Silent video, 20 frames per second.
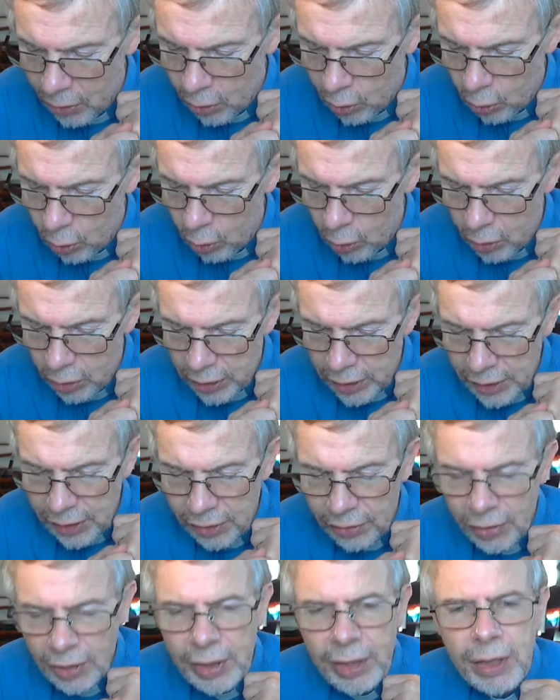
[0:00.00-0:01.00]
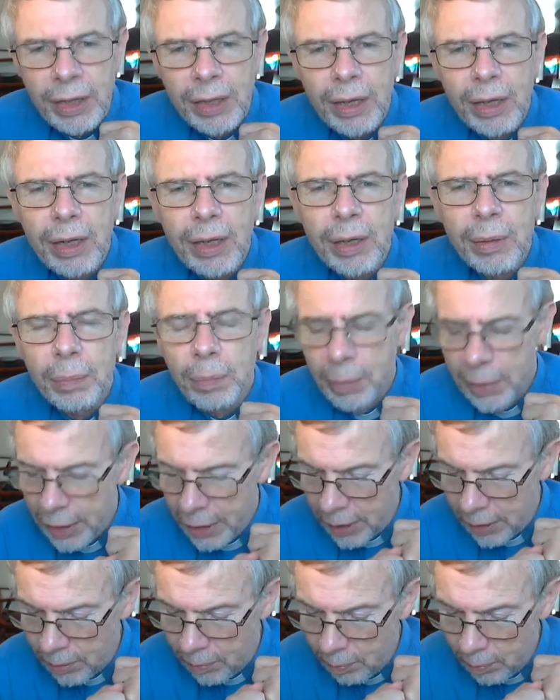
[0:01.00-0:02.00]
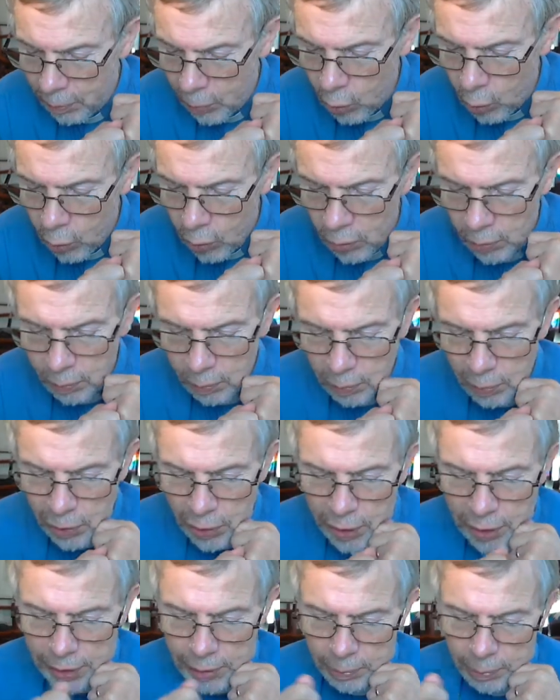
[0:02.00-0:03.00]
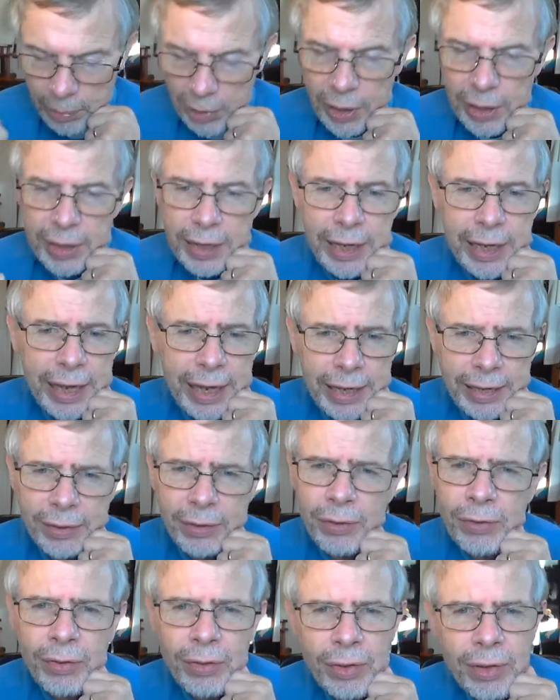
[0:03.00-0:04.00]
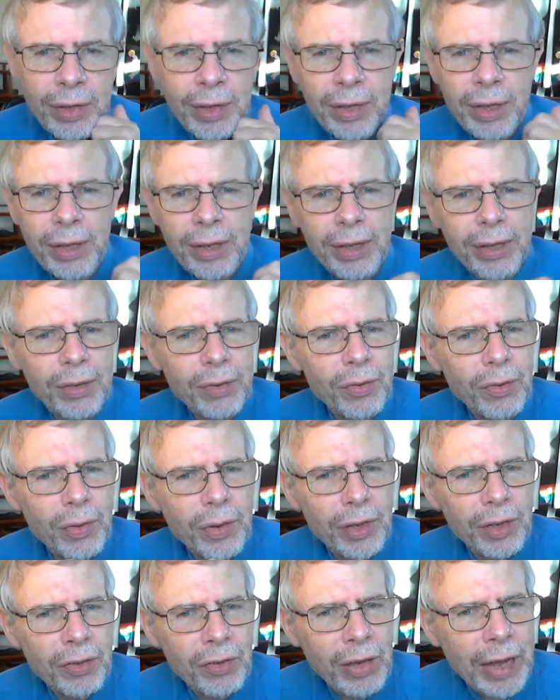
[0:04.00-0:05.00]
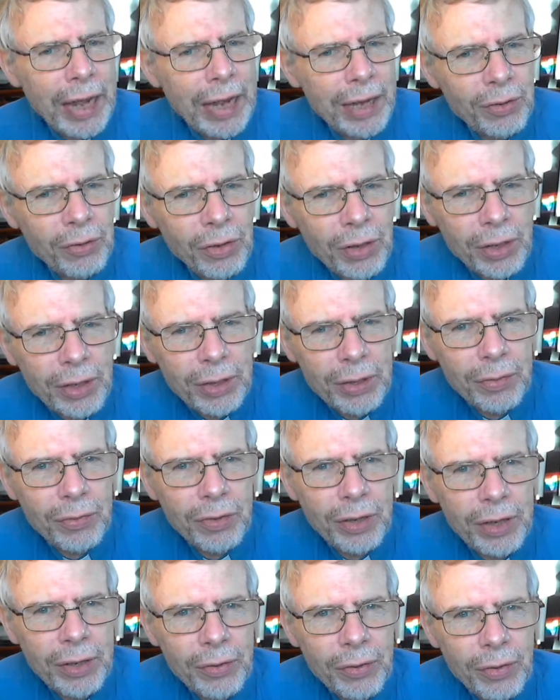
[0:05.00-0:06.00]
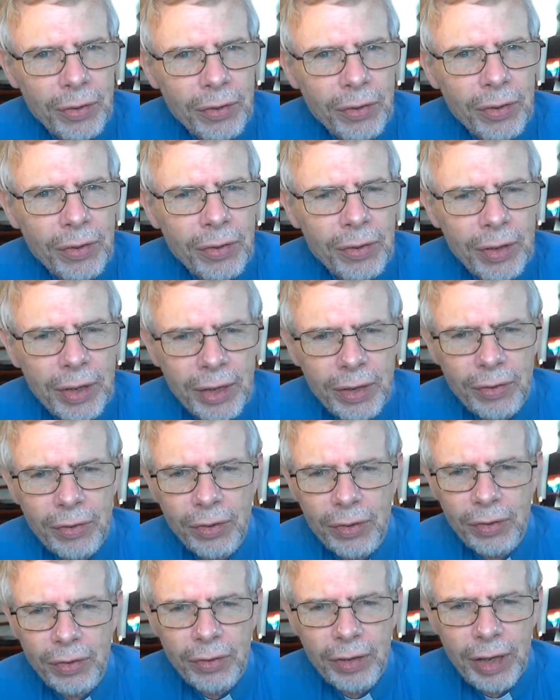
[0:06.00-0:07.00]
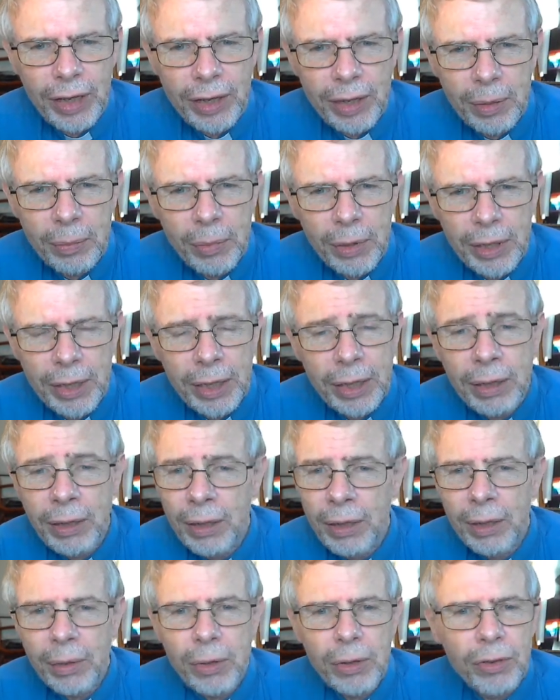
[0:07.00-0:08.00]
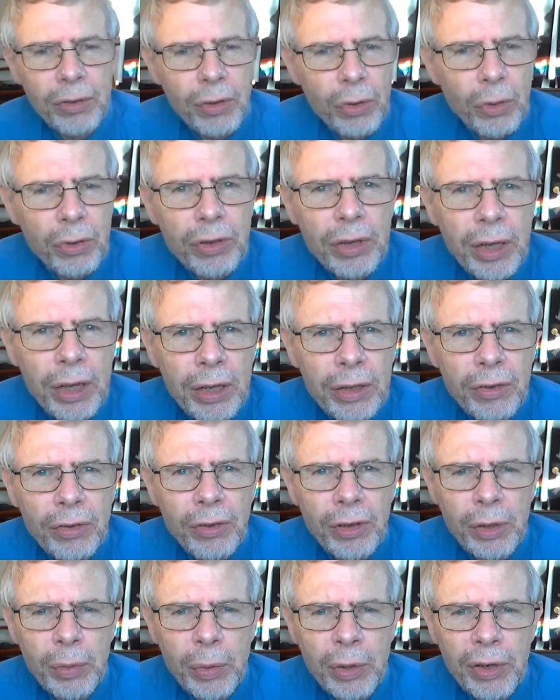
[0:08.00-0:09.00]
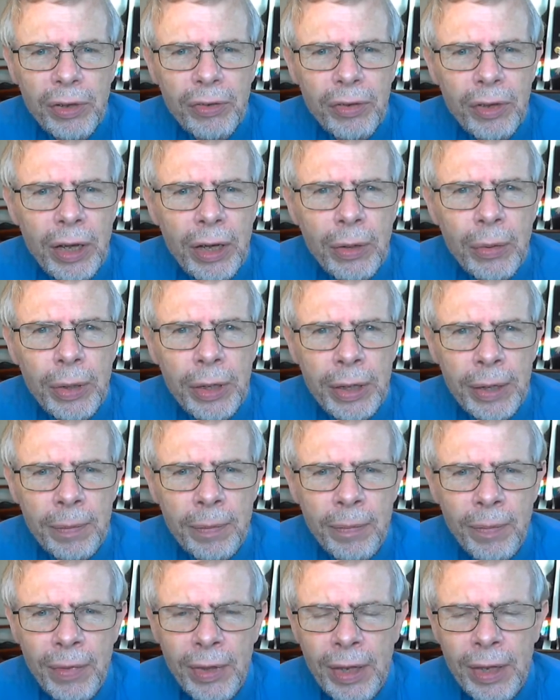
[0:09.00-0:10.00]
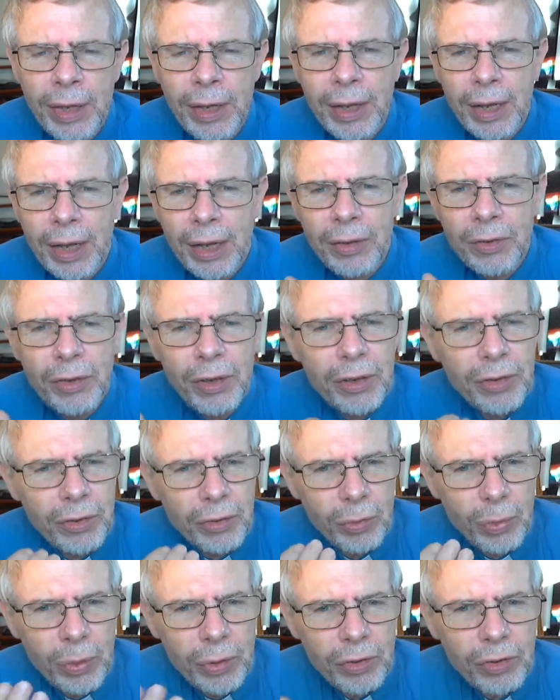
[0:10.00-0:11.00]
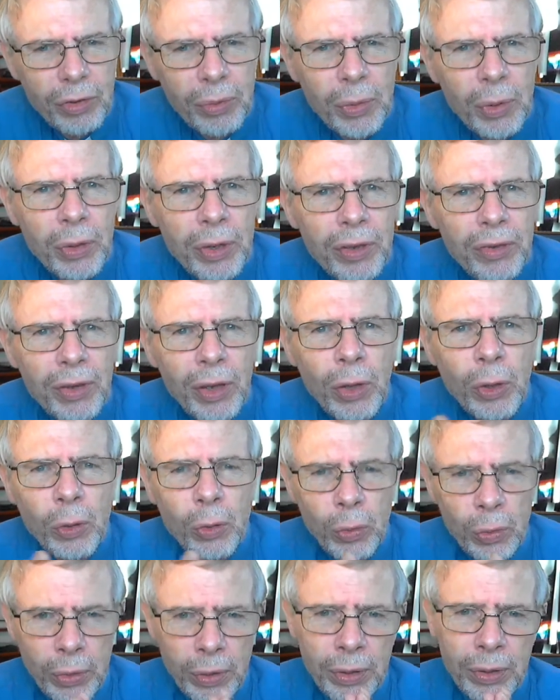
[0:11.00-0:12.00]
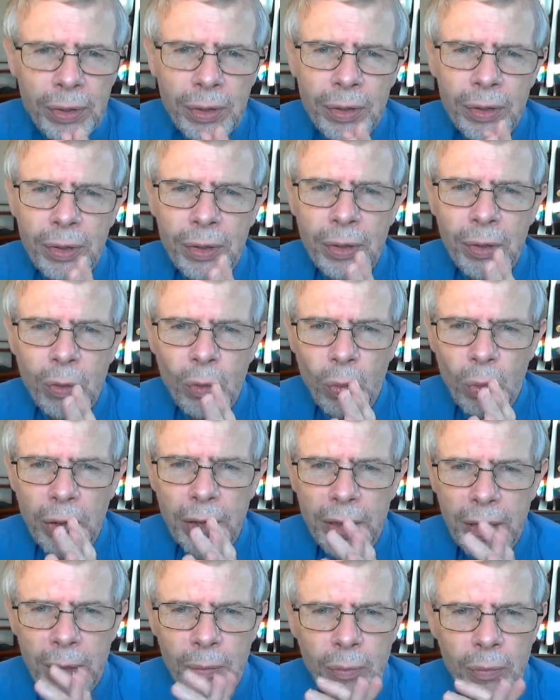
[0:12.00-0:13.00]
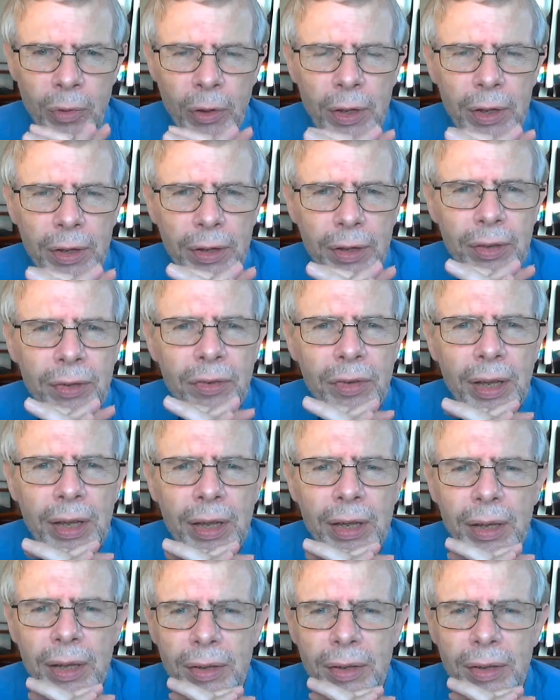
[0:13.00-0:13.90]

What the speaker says: or leading a man born blind by the hand. That's very tactile of Jesus, isn't it? To take him by the hand, because of course he can't see where he's going. And Jesus wants to be on his own with him rather than to